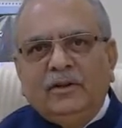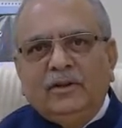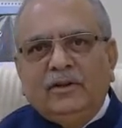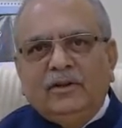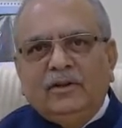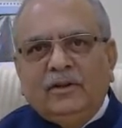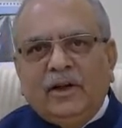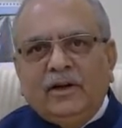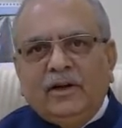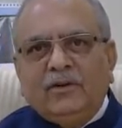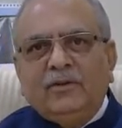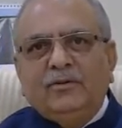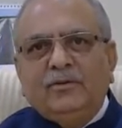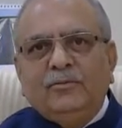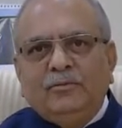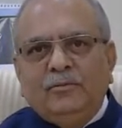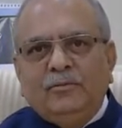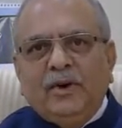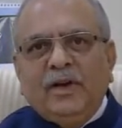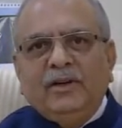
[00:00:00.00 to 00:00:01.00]
That
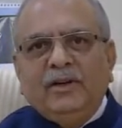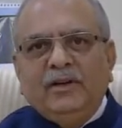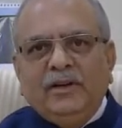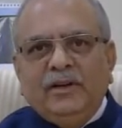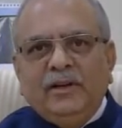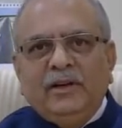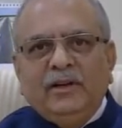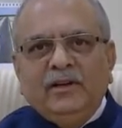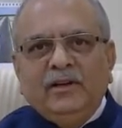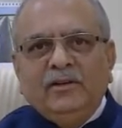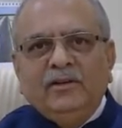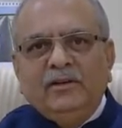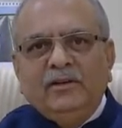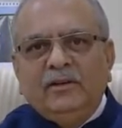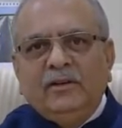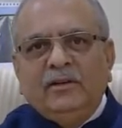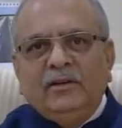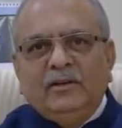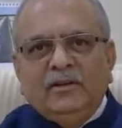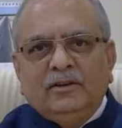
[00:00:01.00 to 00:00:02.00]
by need,
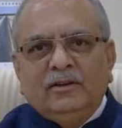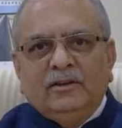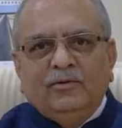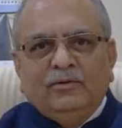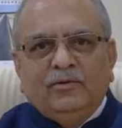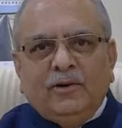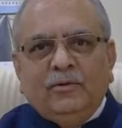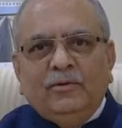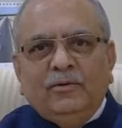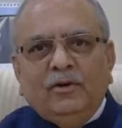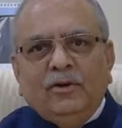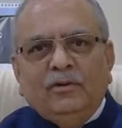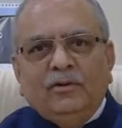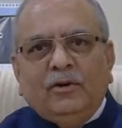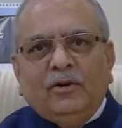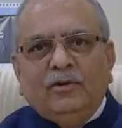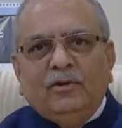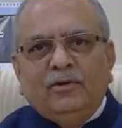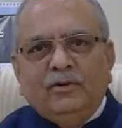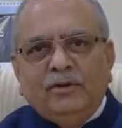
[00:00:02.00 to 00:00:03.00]
the founders,
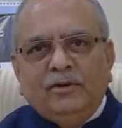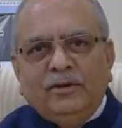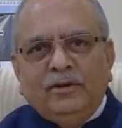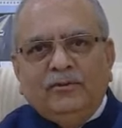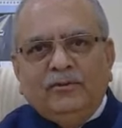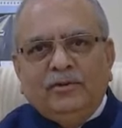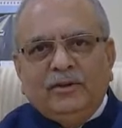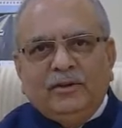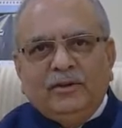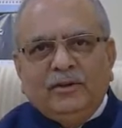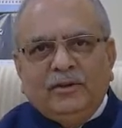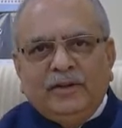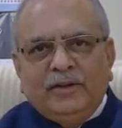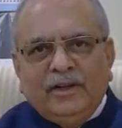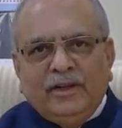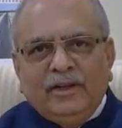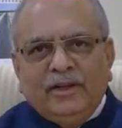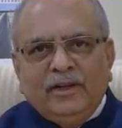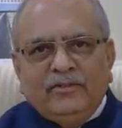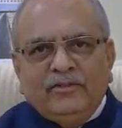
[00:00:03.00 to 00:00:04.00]
although they were the
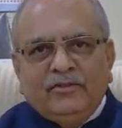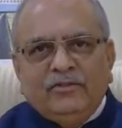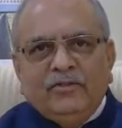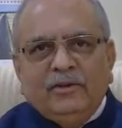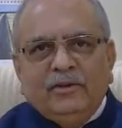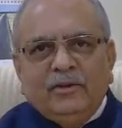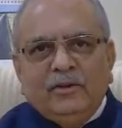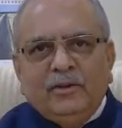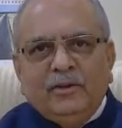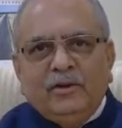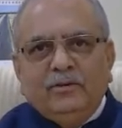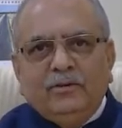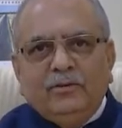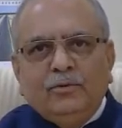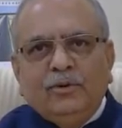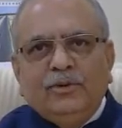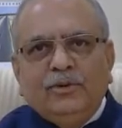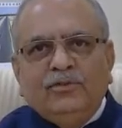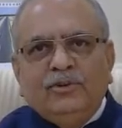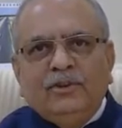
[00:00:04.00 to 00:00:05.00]
Danish
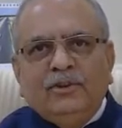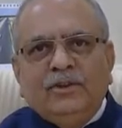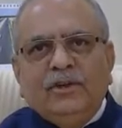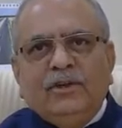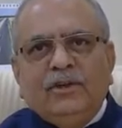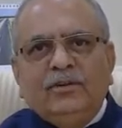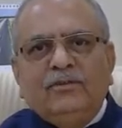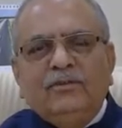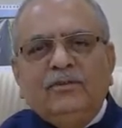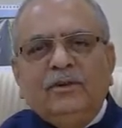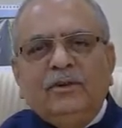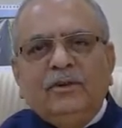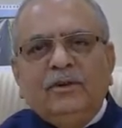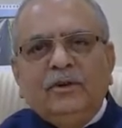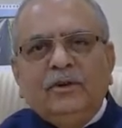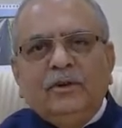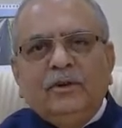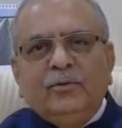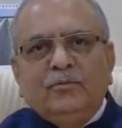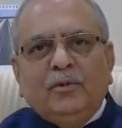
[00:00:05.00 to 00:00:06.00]
two engineers,
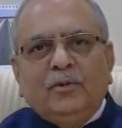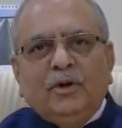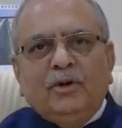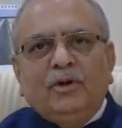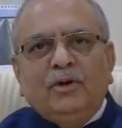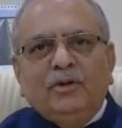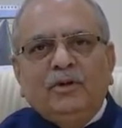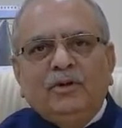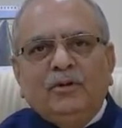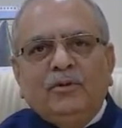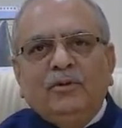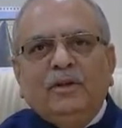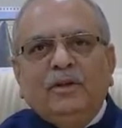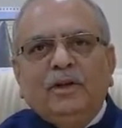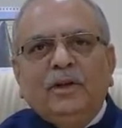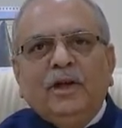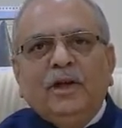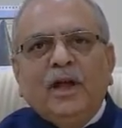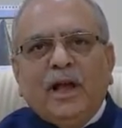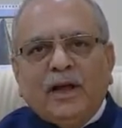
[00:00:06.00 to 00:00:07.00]
but
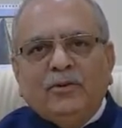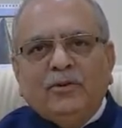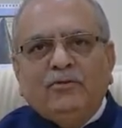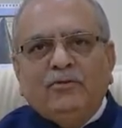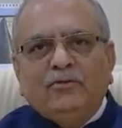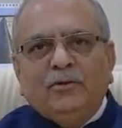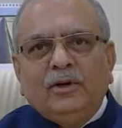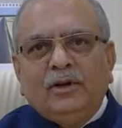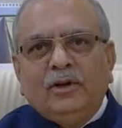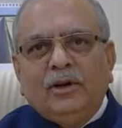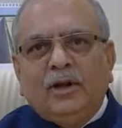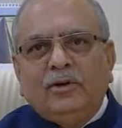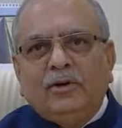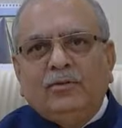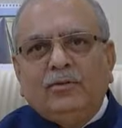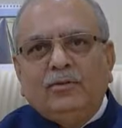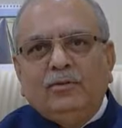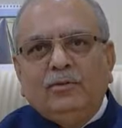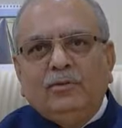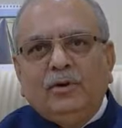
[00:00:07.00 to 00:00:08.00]
they actually had
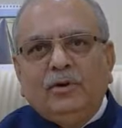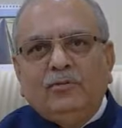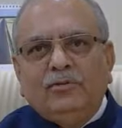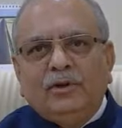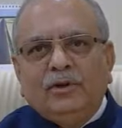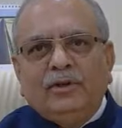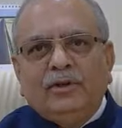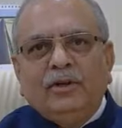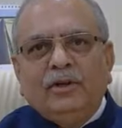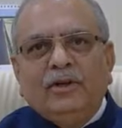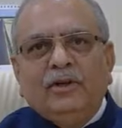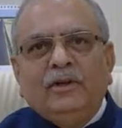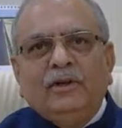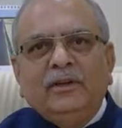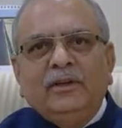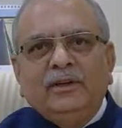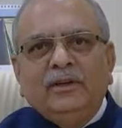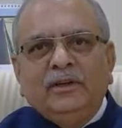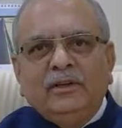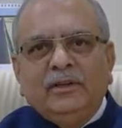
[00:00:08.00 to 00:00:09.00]
to do everything
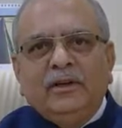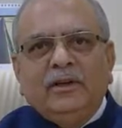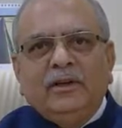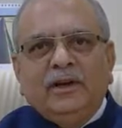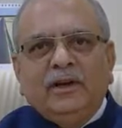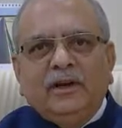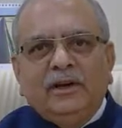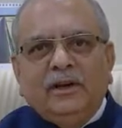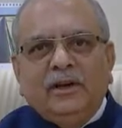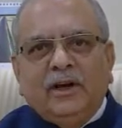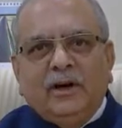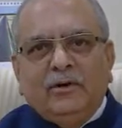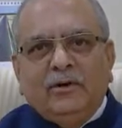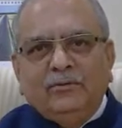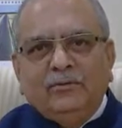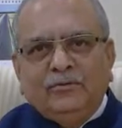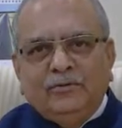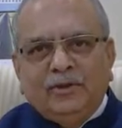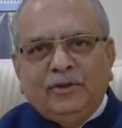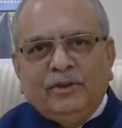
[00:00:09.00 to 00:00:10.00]
here and
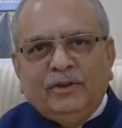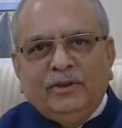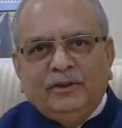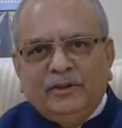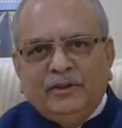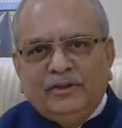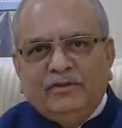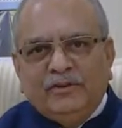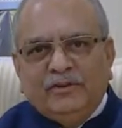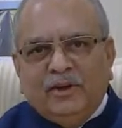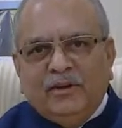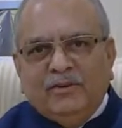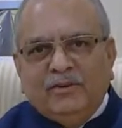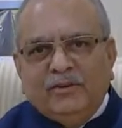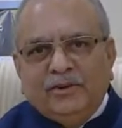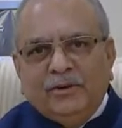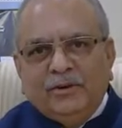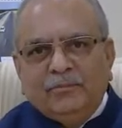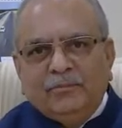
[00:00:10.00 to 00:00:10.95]
now within this country.